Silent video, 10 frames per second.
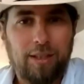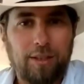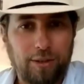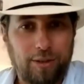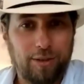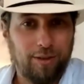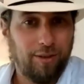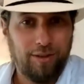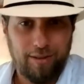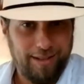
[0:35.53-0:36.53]
you could
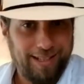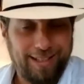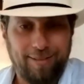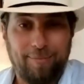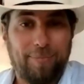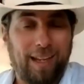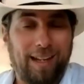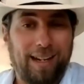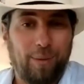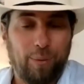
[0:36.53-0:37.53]
turn on the heat
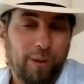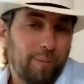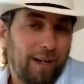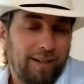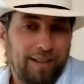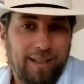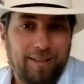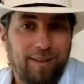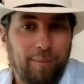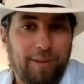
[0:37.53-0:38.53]
and not worry about it
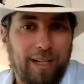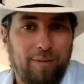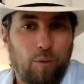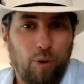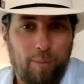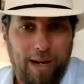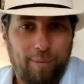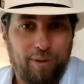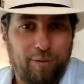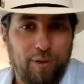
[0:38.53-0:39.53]
and simply have a warm
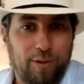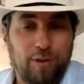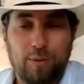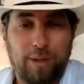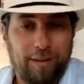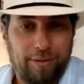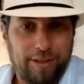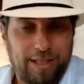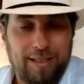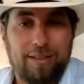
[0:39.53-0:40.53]
atmosphere to do whatever
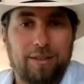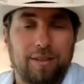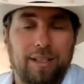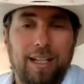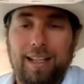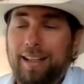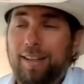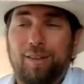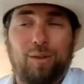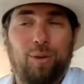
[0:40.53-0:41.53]
you need to do.
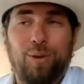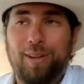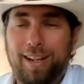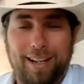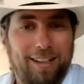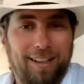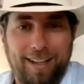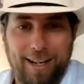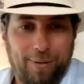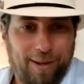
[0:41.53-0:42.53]
That's sort of kind of
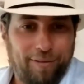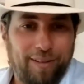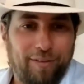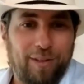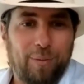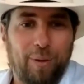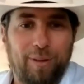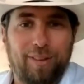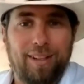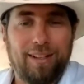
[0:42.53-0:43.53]
like how FLFE
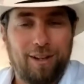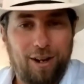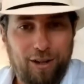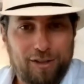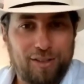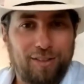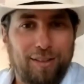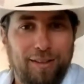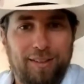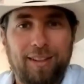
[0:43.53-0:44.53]
works in the
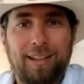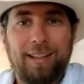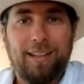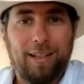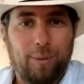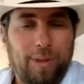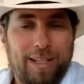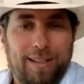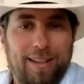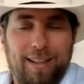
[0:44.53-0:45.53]
consciousness
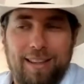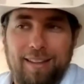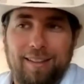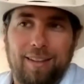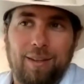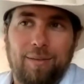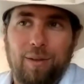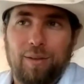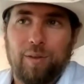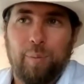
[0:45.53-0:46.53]
arena. This
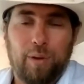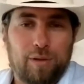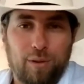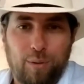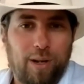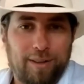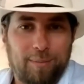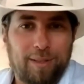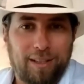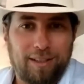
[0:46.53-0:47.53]
spiritual
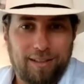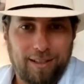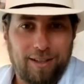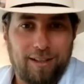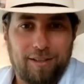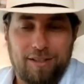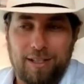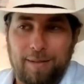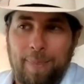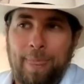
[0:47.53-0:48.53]
quantum technology